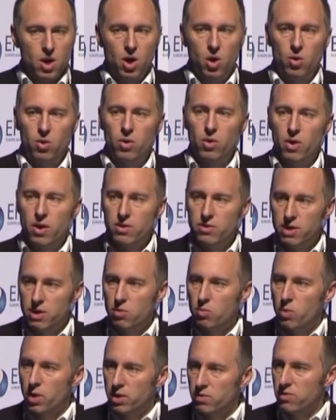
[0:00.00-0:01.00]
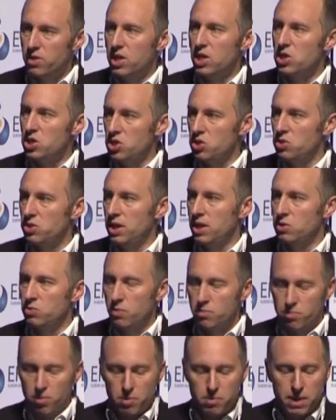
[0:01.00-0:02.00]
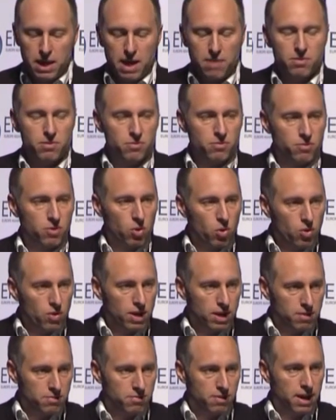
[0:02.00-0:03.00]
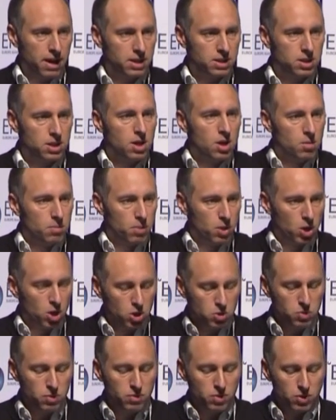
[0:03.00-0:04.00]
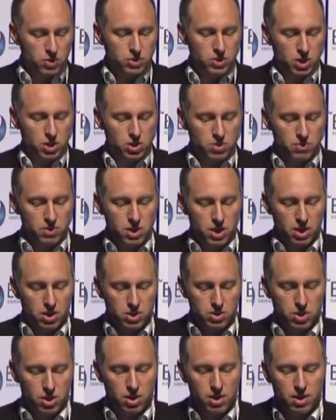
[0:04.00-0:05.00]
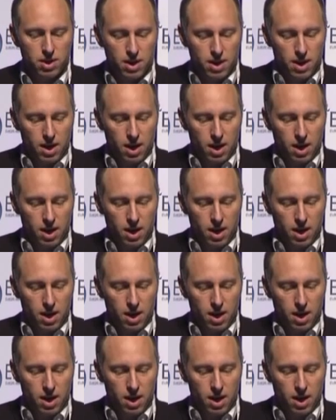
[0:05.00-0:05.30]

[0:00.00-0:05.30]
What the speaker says: although I think one of the issues here is we probably have a flooring effect because we've got such a reduction.